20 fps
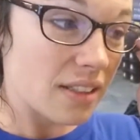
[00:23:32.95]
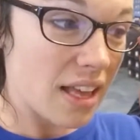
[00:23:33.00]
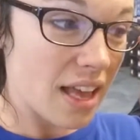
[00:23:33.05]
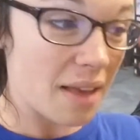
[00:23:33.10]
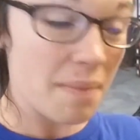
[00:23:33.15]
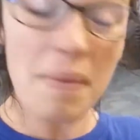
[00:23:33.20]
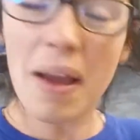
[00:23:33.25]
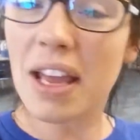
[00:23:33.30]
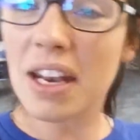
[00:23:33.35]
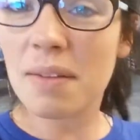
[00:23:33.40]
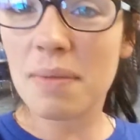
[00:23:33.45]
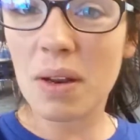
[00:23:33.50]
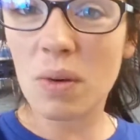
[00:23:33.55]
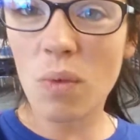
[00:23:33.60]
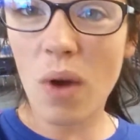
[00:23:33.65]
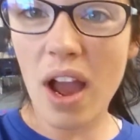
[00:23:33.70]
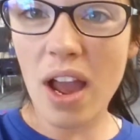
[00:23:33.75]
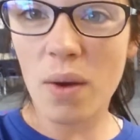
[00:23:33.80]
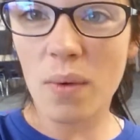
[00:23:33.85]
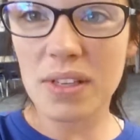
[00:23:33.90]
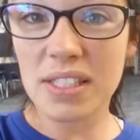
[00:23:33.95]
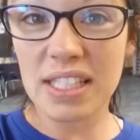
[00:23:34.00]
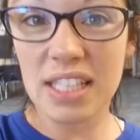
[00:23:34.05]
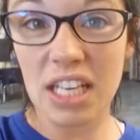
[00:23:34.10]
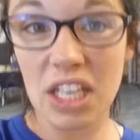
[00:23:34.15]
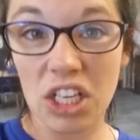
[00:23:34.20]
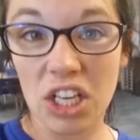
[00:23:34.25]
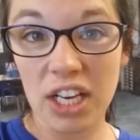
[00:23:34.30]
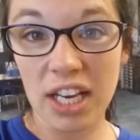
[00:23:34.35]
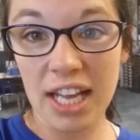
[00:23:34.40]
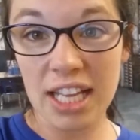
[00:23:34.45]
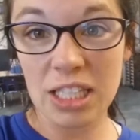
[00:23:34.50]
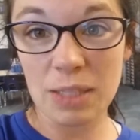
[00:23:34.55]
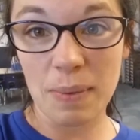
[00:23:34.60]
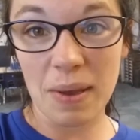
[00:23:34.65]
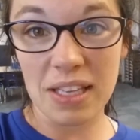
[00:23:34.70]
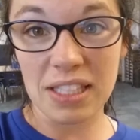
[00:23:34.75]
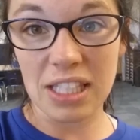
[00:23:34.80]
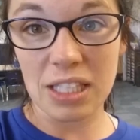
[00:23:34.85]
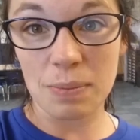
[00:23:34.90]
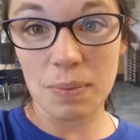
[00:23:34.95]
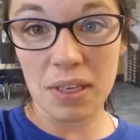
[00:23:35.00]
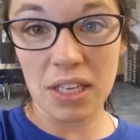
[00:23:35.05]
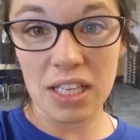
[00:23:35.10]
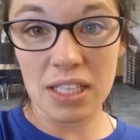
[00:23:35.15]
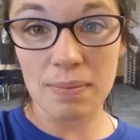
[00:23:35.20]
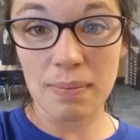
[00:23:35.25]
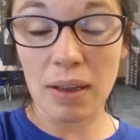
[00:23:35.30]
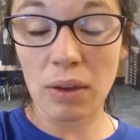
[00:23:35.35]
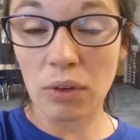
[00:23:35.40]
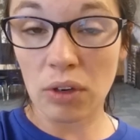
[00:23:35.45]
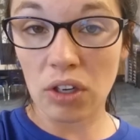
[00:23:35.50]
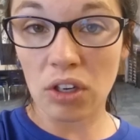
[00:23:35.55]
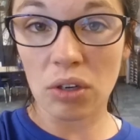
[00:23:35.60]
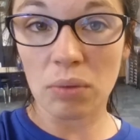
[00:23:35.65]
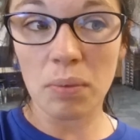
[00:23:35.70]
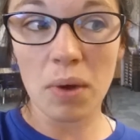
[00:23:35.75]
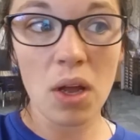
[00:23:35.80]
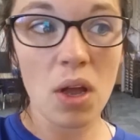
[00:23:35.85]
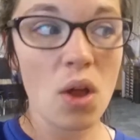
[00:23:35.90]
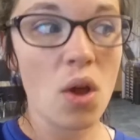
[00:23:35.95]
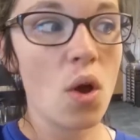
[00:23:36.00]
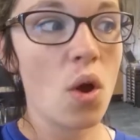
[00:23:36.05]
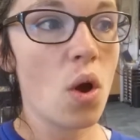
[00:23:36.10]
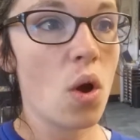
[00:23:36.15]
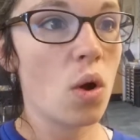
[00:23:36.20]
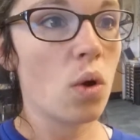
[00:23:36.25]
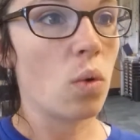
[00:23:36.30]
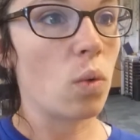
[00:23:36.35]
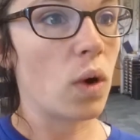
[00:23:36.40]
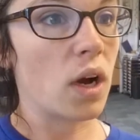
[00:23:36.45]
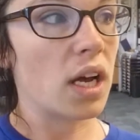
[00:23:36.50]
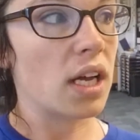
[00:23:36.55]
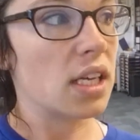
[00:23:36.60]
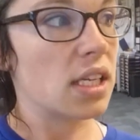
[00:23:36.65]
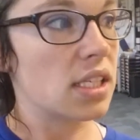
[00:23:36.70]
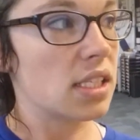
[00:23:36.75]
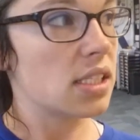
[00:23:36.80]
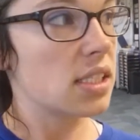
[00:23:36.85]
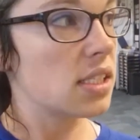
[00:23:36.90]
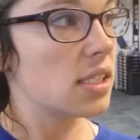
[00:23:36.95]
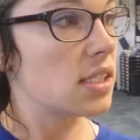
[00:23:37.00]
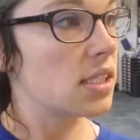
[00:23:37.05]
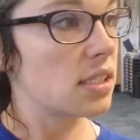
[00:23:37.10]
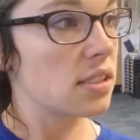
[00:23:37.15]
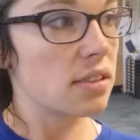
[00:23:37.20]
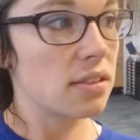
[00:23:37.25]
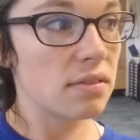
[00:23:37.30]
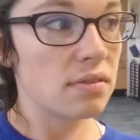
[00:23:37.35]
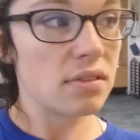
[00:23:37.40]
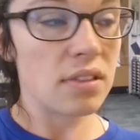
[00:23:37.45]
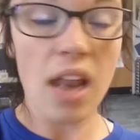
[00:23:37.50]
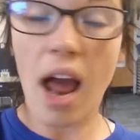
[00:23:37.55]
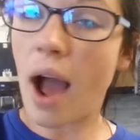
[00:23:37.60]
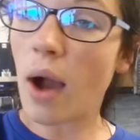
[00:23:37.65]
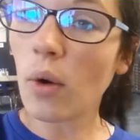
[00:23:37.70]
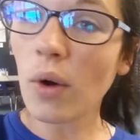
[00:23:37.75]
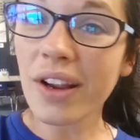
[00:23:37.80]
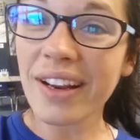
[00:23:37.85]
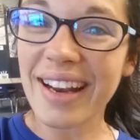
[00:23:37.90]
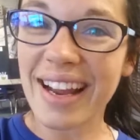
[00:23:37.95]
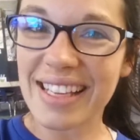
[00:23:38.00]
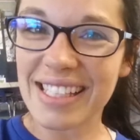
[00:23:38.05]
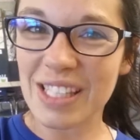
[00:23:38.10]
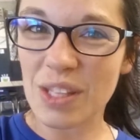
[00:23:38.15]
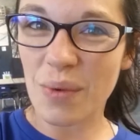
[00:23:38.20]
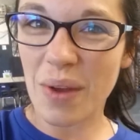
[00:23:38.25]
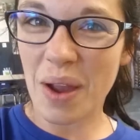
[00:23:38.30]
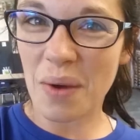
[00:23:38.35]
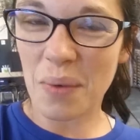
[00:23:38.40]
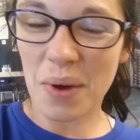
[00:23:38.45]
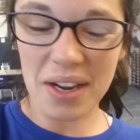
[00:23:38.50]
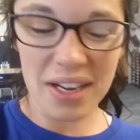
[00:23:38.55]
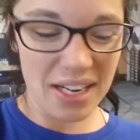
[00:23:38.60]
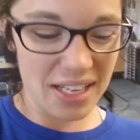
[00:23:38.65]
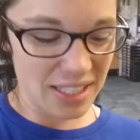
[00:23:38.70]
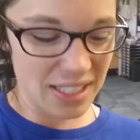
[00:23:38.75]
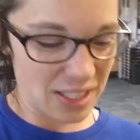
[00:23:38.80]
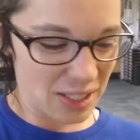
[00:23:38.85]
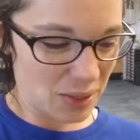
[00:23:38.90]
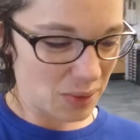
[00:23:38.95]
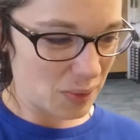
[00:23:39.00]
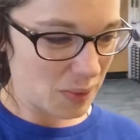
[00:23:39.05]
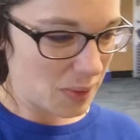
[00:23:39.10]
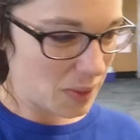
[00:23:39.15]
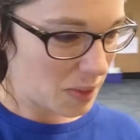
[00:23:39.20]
why I wasn't in a good headspace, is because my room was not organized the way I wanted it to.